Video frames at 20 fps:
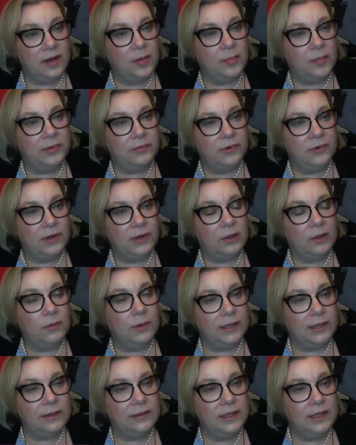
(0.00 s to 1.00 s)
get up and
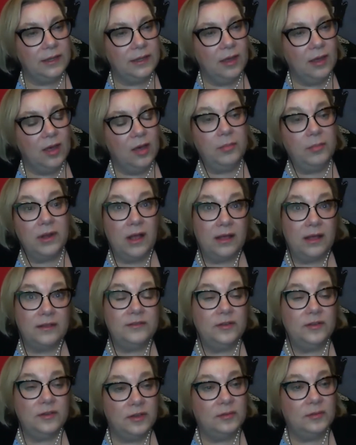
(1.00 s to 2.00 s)
running quickly, but
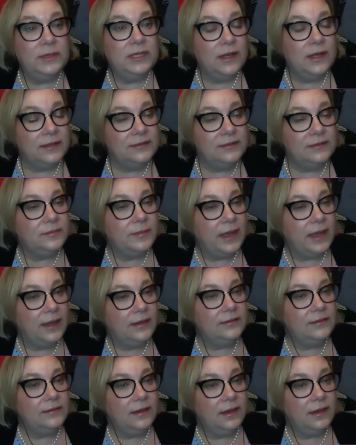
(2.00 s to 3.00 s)
also could be
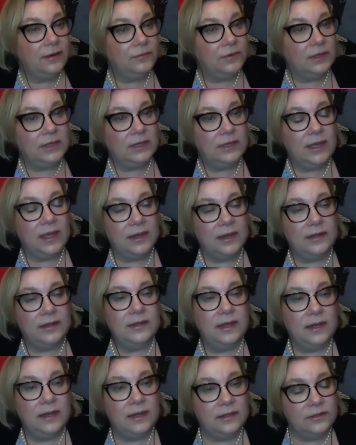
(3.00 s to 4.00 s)
customized and really
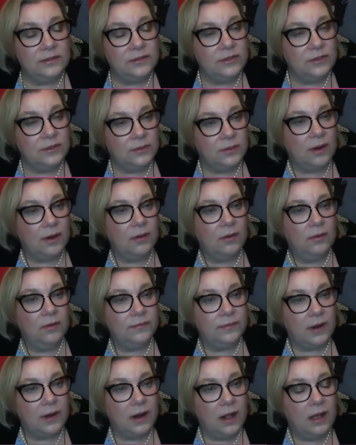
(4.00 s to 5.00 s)
kind of knit into
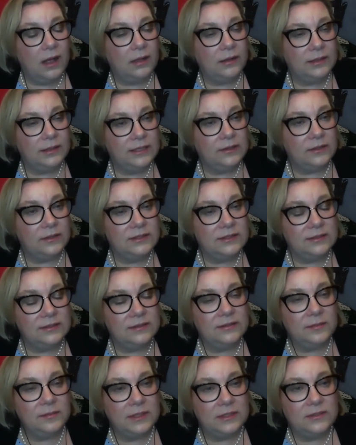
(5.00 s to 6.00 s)
our overall
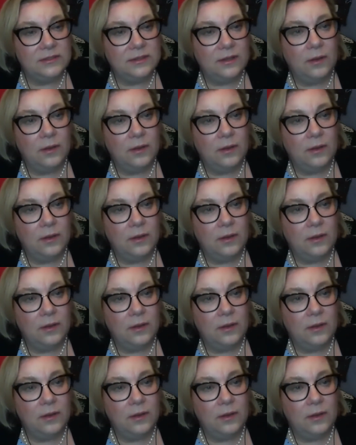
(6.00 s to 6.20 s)
ecosystem.